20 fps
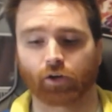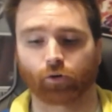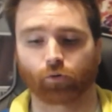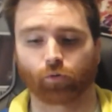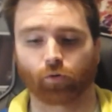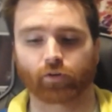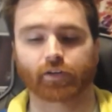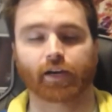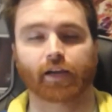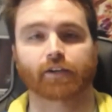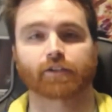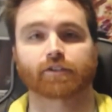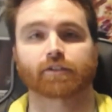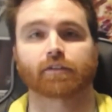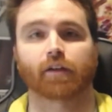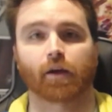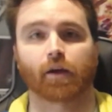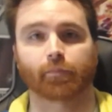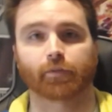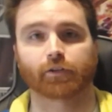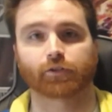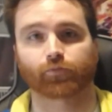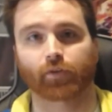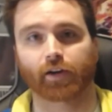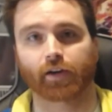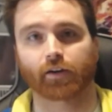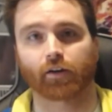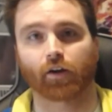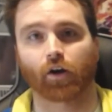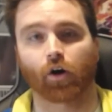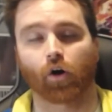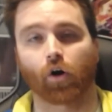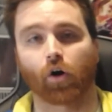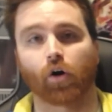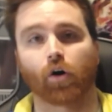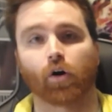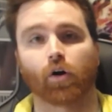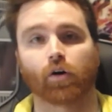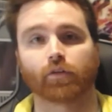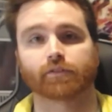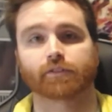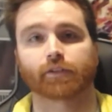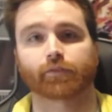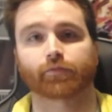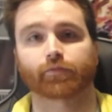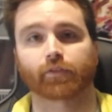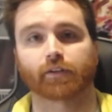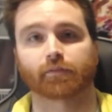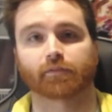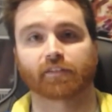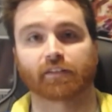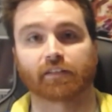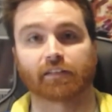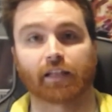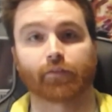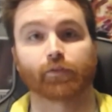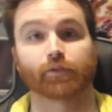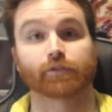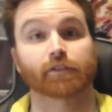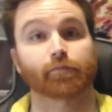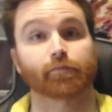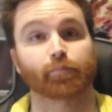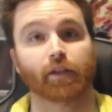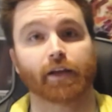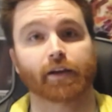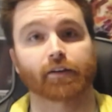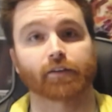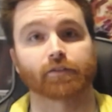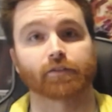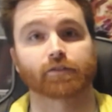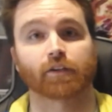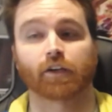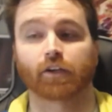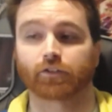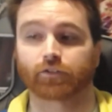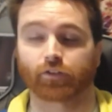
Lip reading: coordination between all different levels of players.